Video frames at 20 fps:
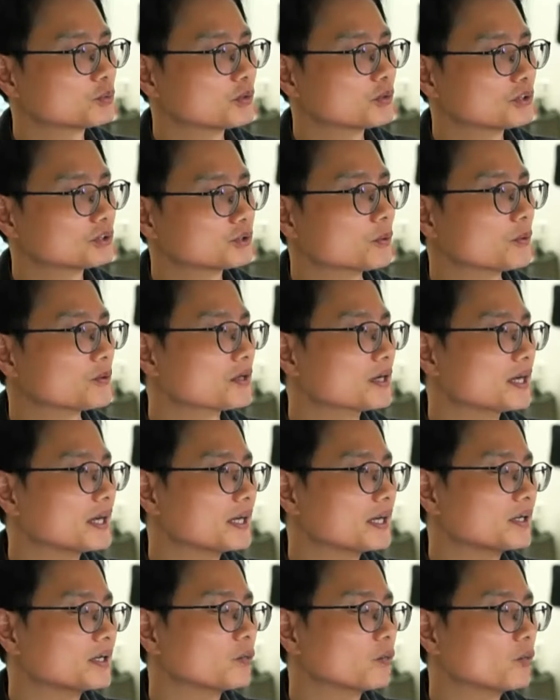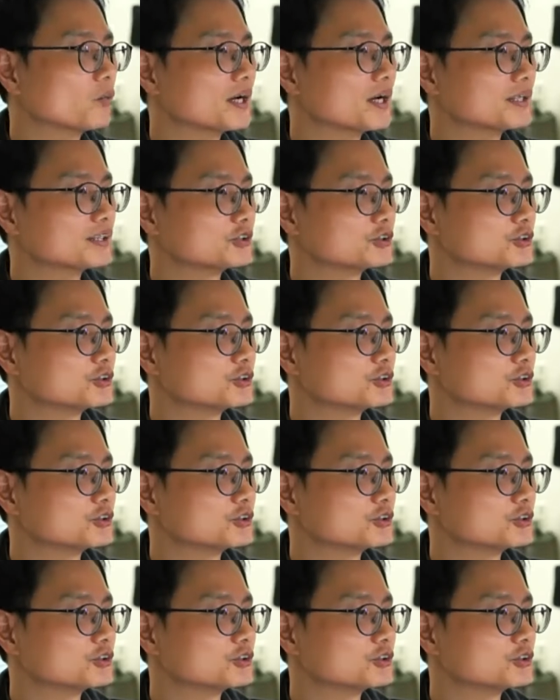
was okay when